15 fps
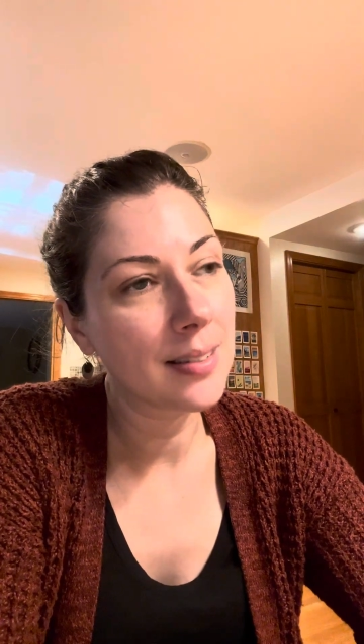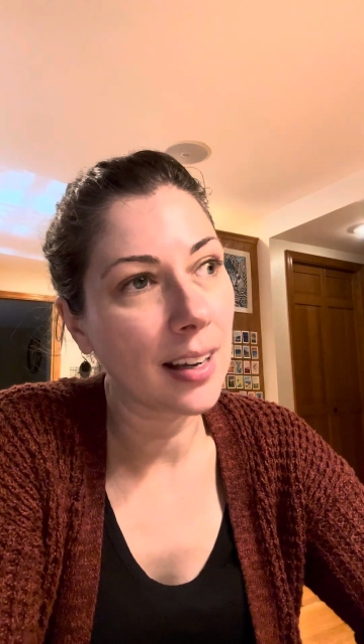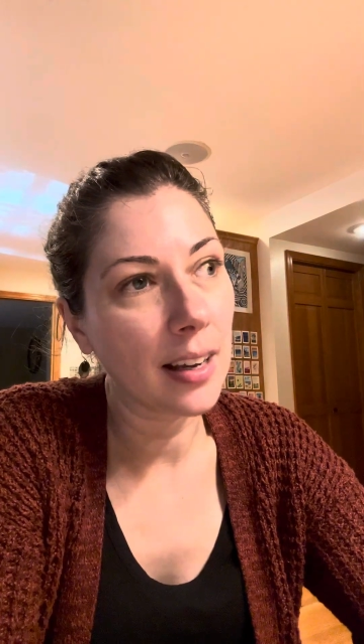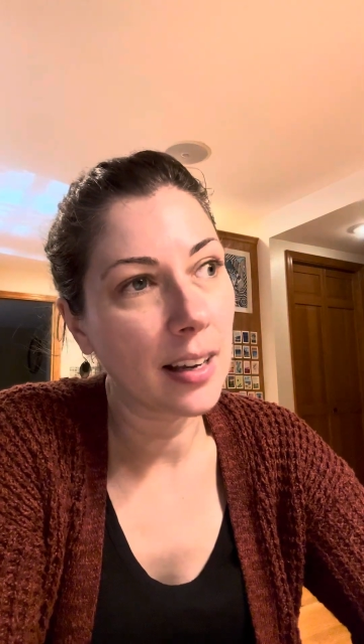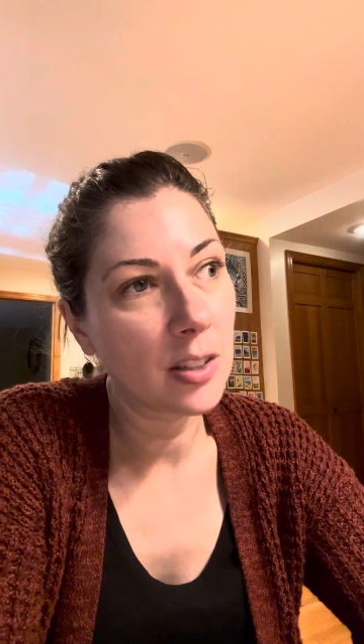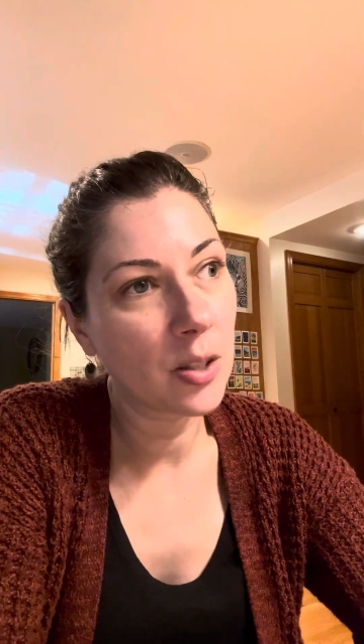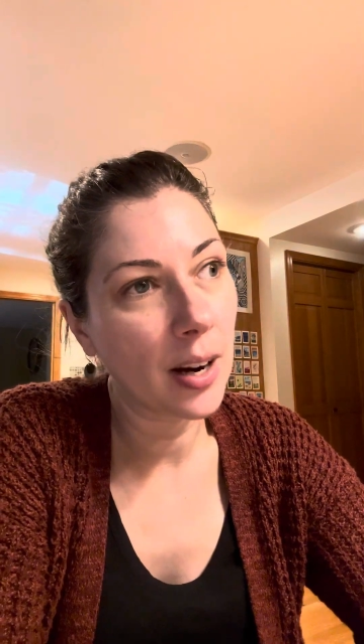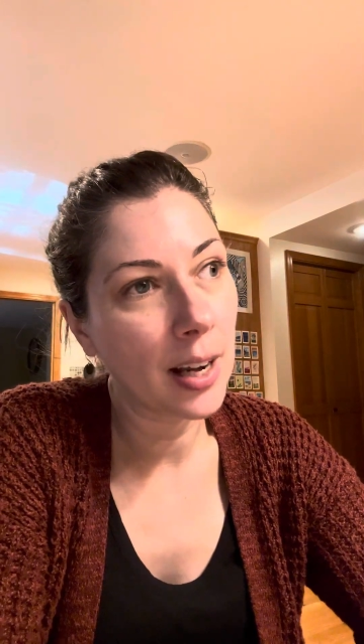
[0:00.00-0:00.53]
like
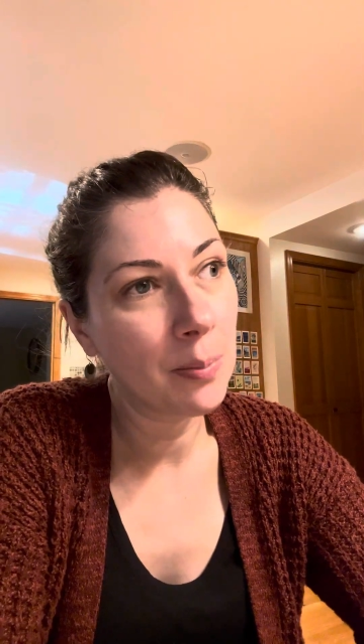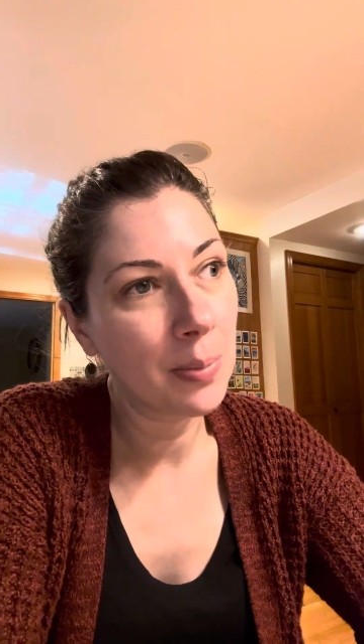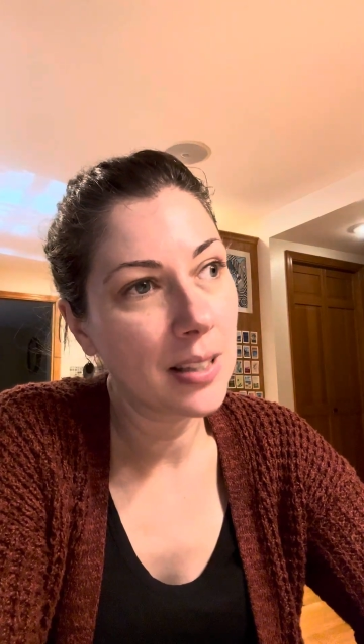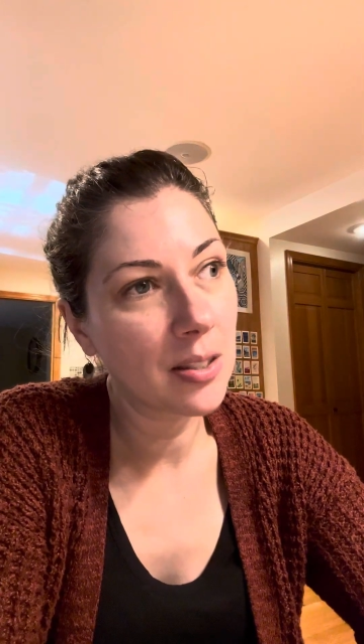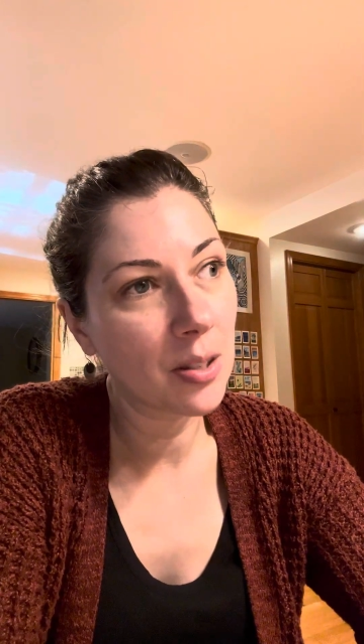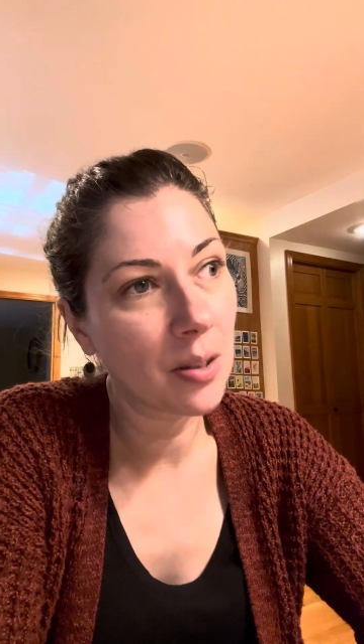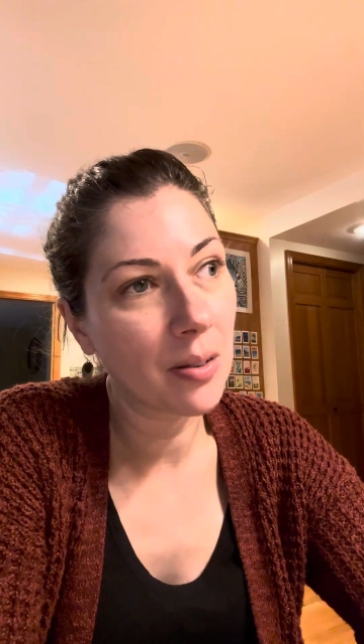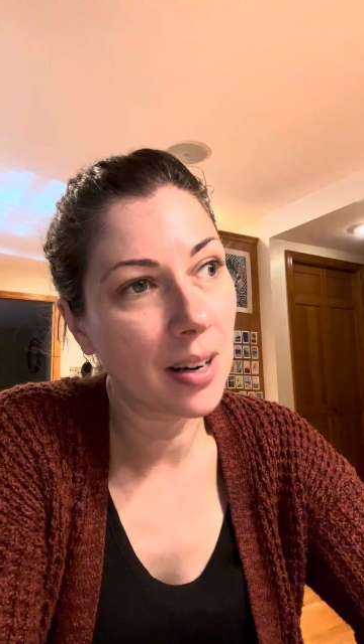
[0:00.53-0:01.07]
I tried
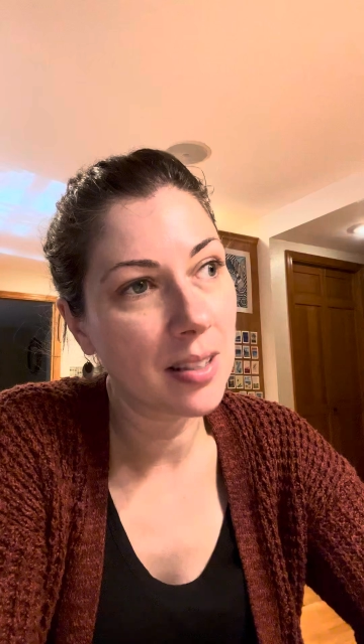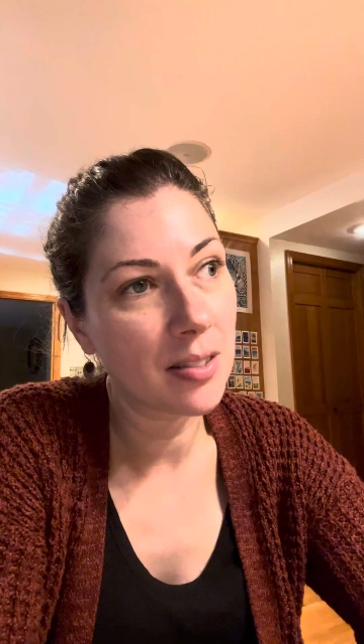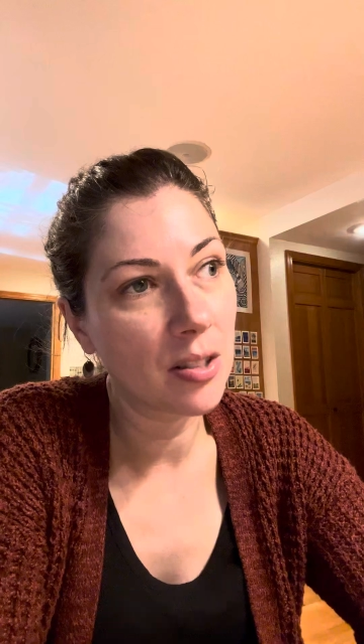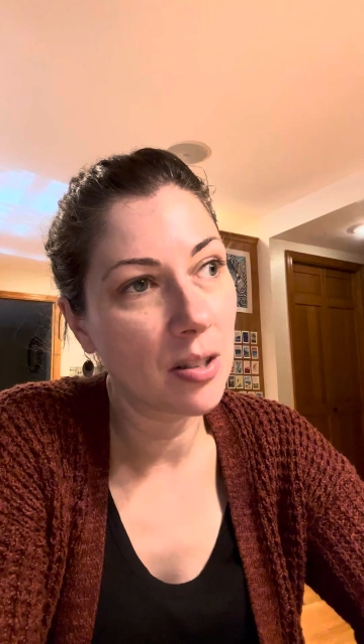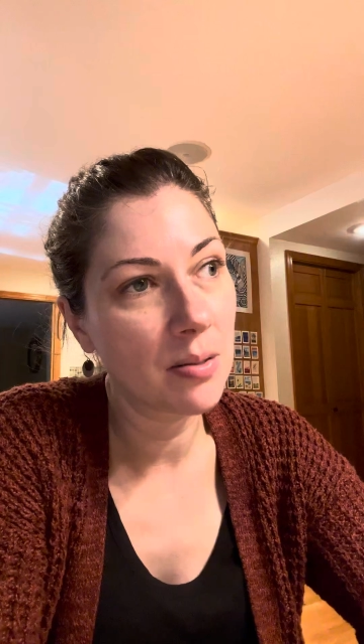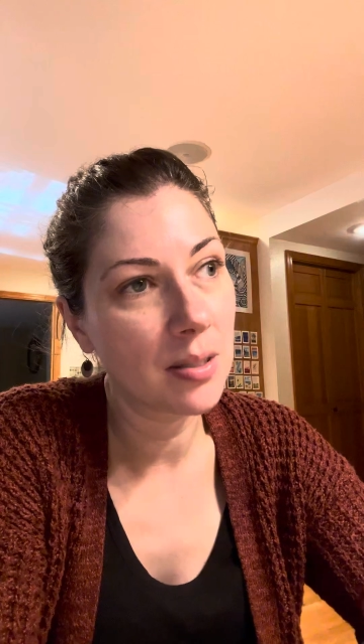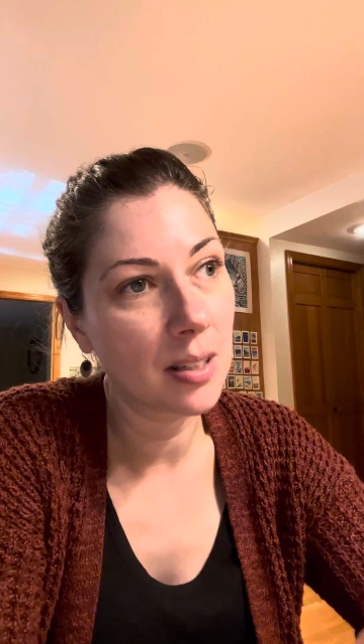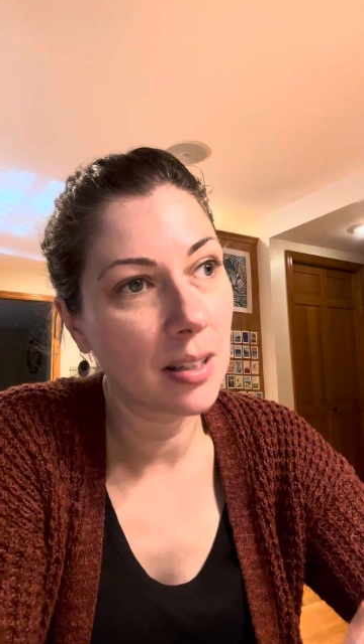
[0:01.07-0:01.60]
pizza crust
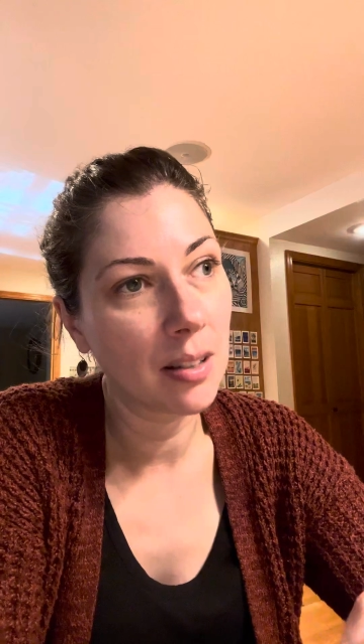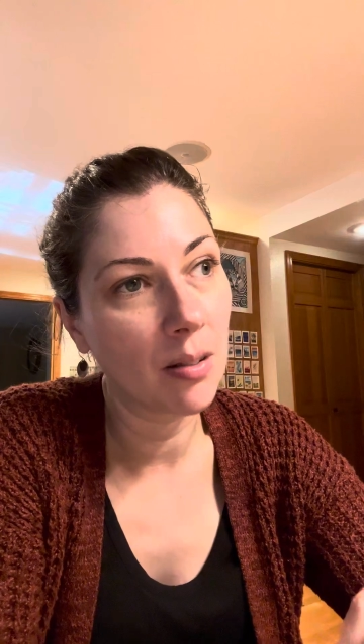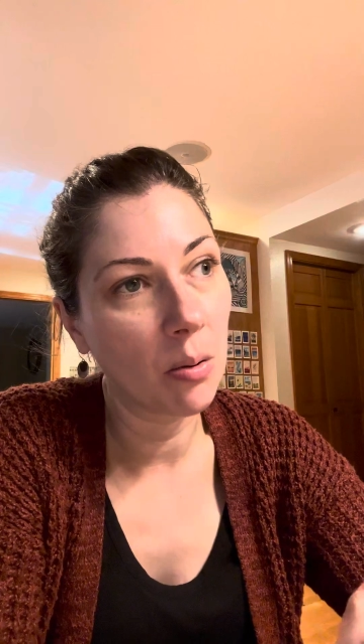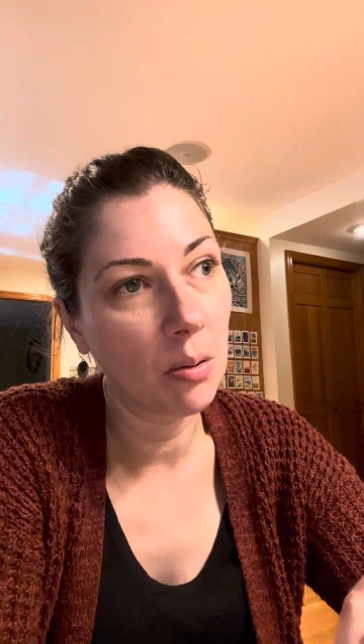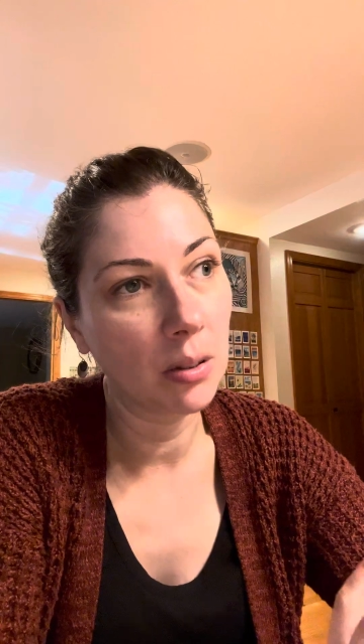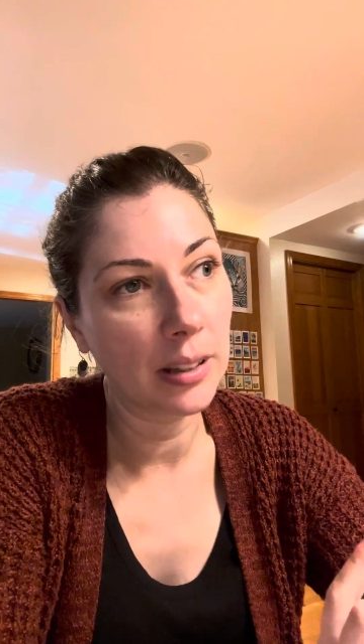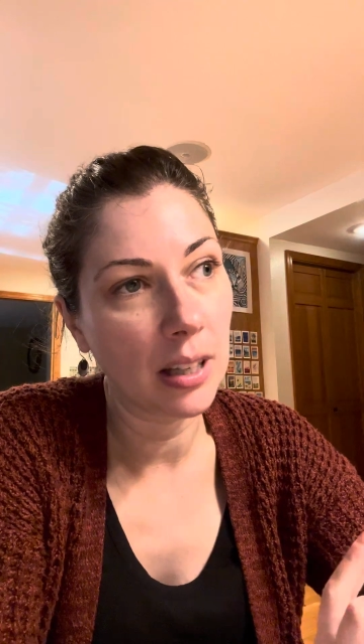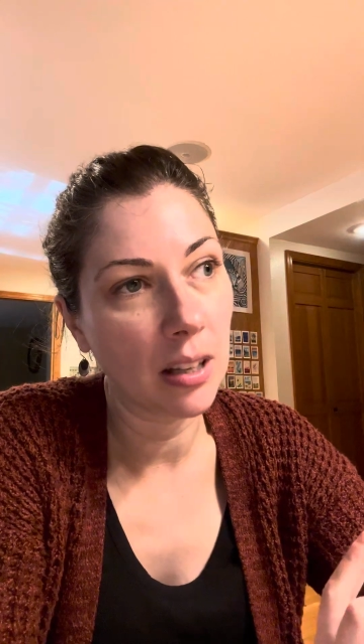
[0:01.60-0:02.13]
using
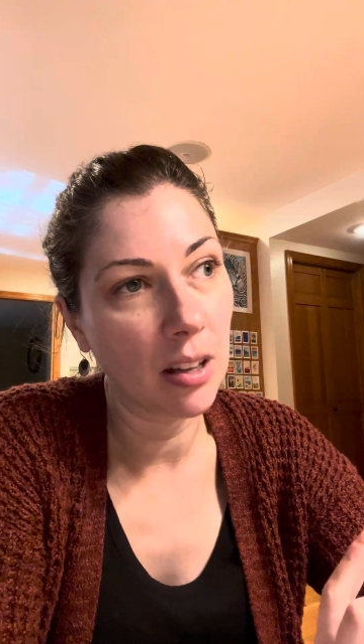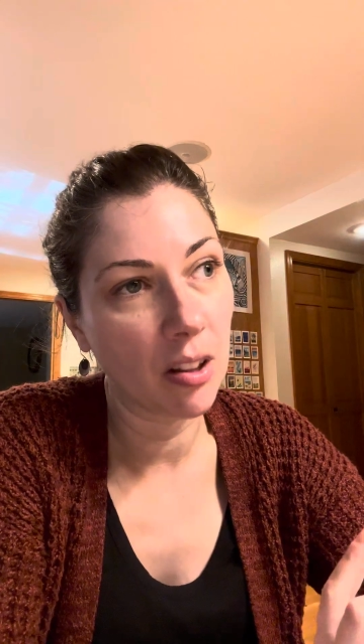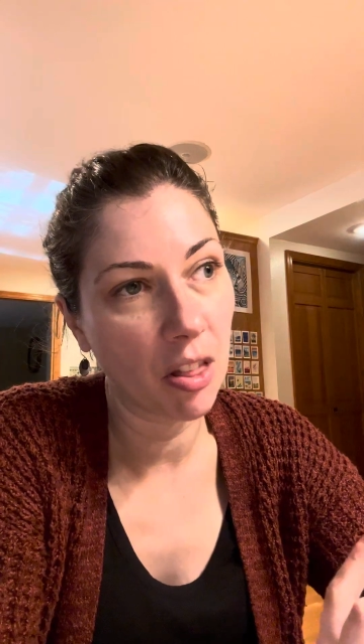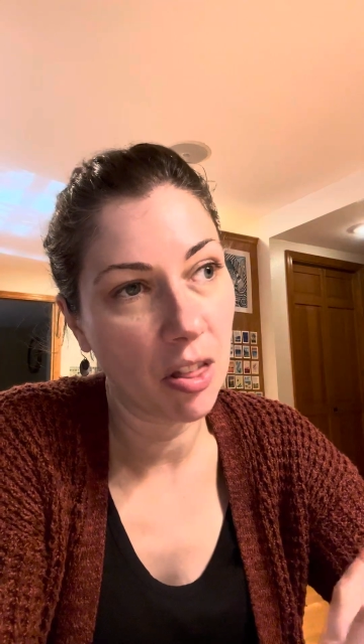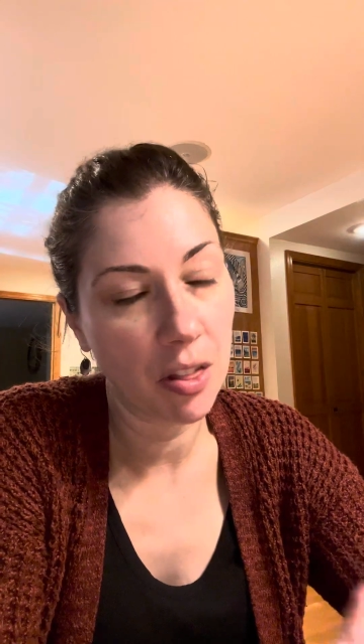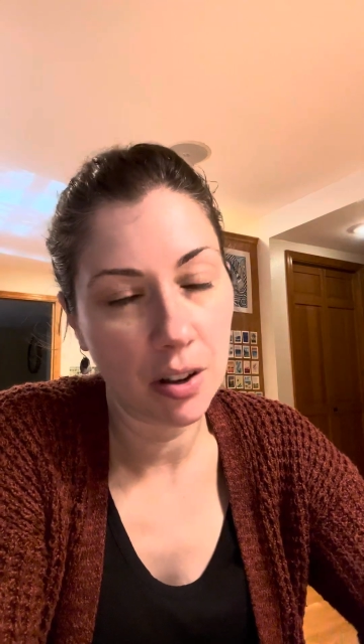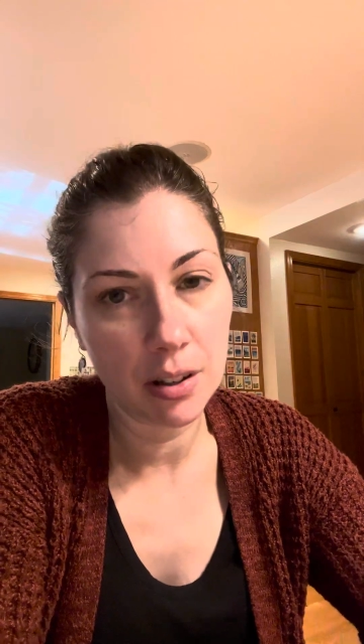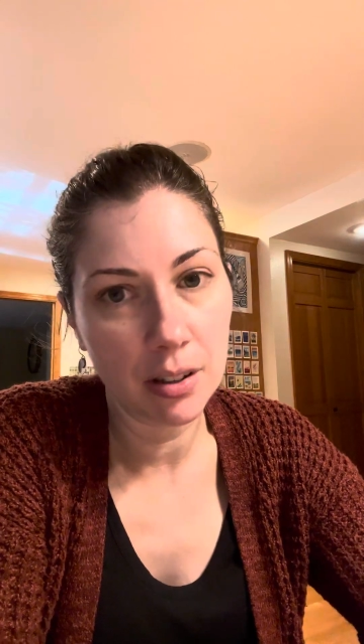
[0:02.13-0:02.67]
only a
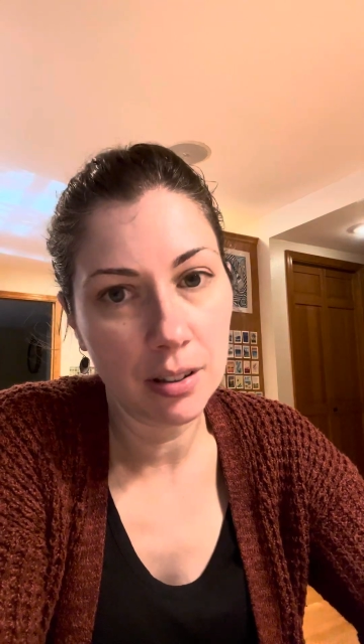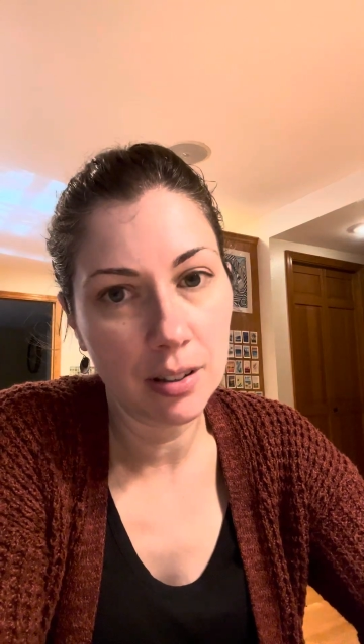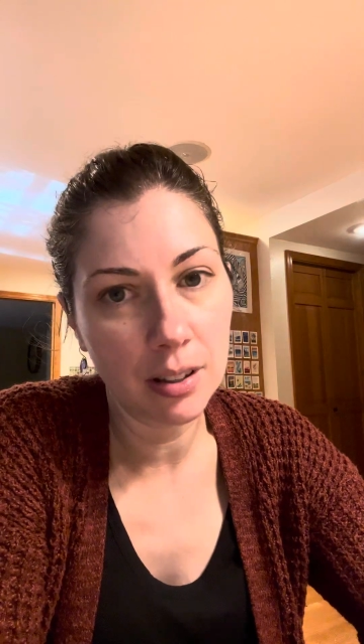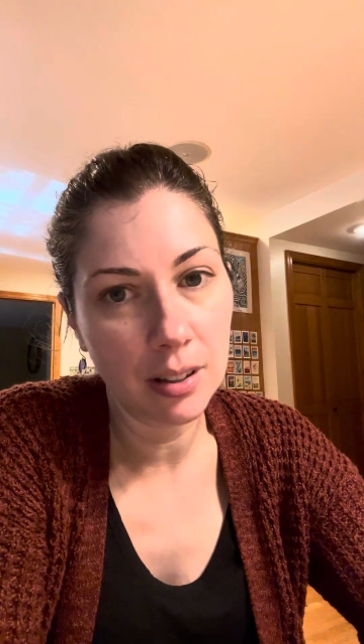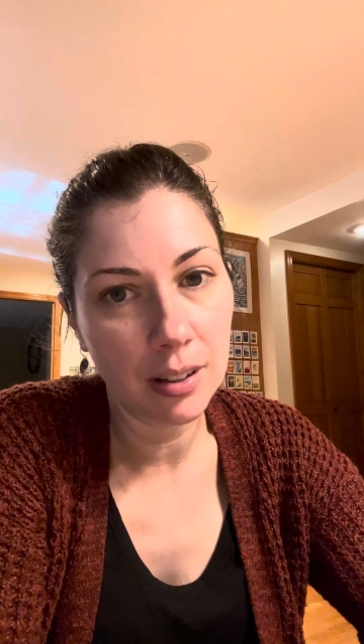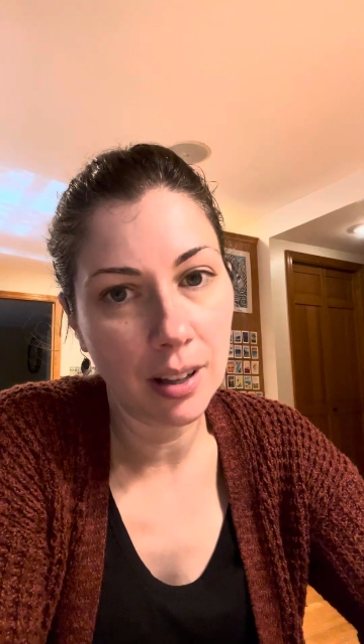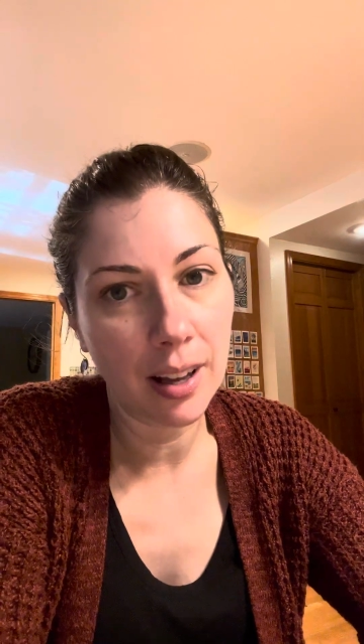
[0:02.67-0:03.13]
third